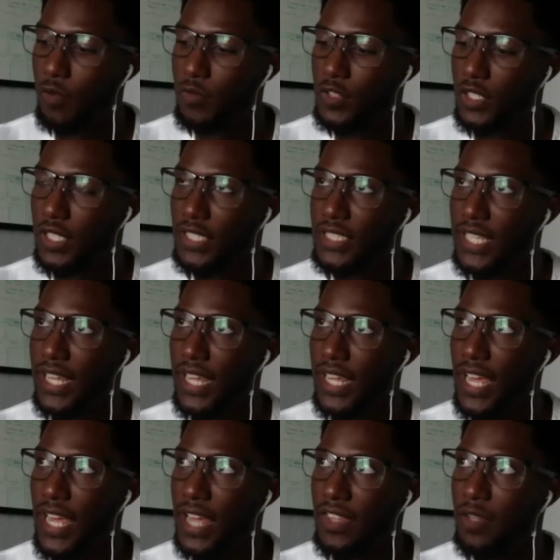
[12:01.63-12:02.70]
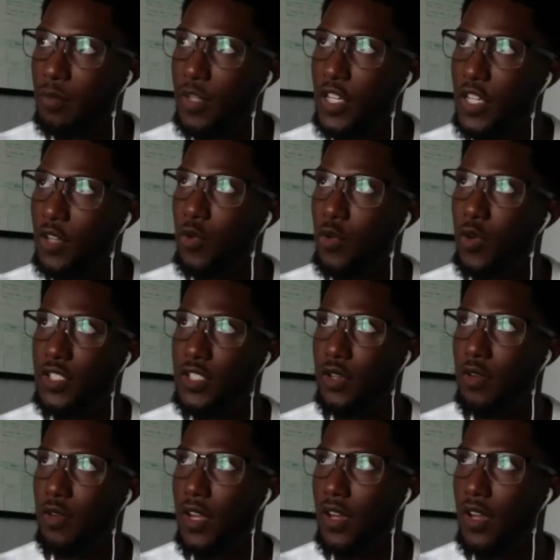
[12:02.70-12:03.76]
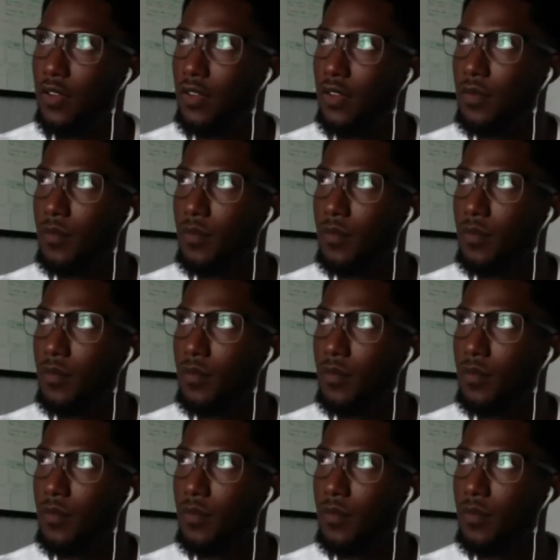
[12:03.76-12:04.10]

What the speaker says: So let's say at the peak, we were doing around,